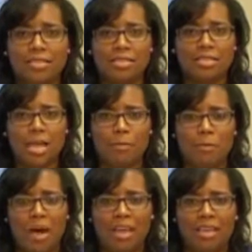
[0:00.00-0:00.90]
in the same
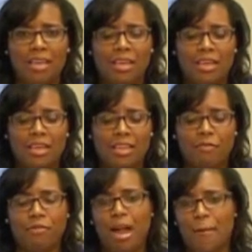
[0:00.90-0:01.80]
way,
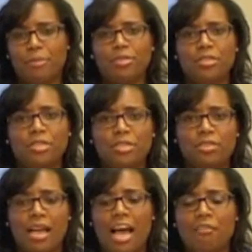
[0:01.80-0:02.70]
that for an opportunity
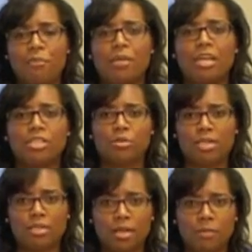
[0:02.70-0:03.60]
to have pleasure
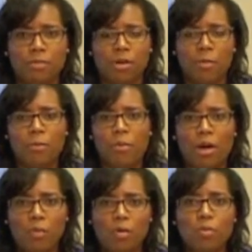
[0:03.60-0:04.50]
at some
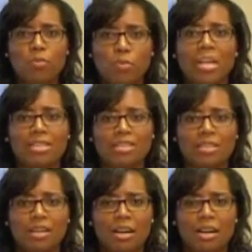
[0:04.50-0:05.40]
point we'll risk
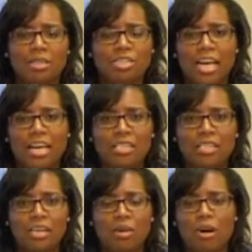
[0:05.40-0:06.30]

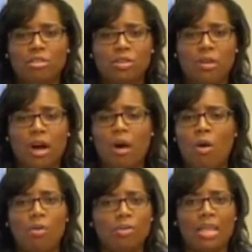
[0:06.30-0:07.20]
changing and altering our
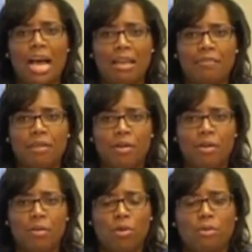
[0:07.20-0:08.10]
whole life,
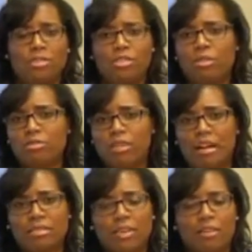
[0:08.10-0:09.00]
whether it's children
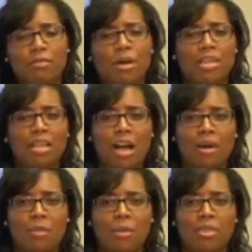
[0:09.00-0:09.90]
outside of
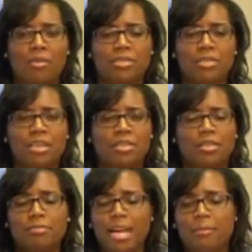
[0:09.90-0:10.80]
wedlock, whether it's
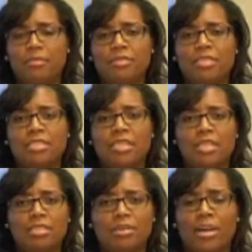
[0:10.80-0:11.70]
some type of
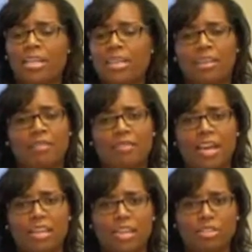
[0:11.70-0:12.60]
disease or anything of
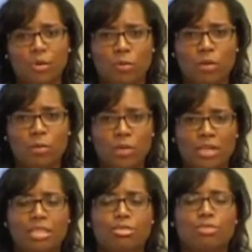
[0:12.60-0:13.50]
that nature. We're
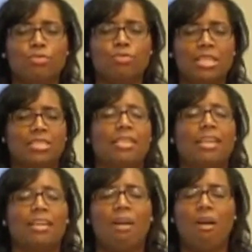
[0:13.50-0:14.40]
willing to risk
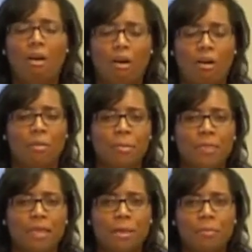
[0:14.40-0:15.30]
it all
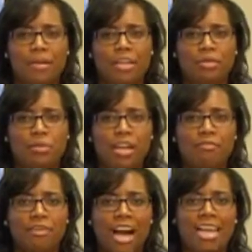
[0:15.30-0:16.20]
because we
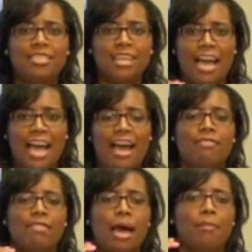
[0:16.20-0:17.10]
have got to
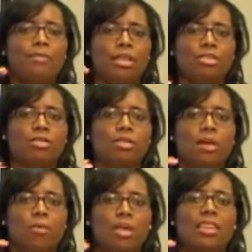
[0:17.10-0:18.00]
have that pleasure
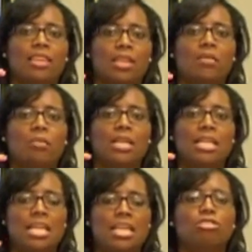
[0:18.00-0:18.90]
that we think we
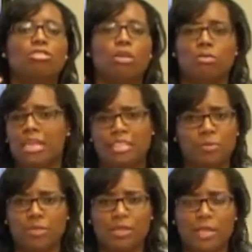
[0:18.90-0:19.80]
need so
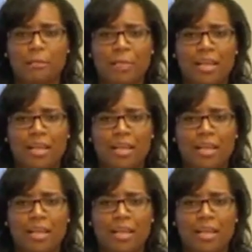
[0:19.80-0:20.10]
desperately.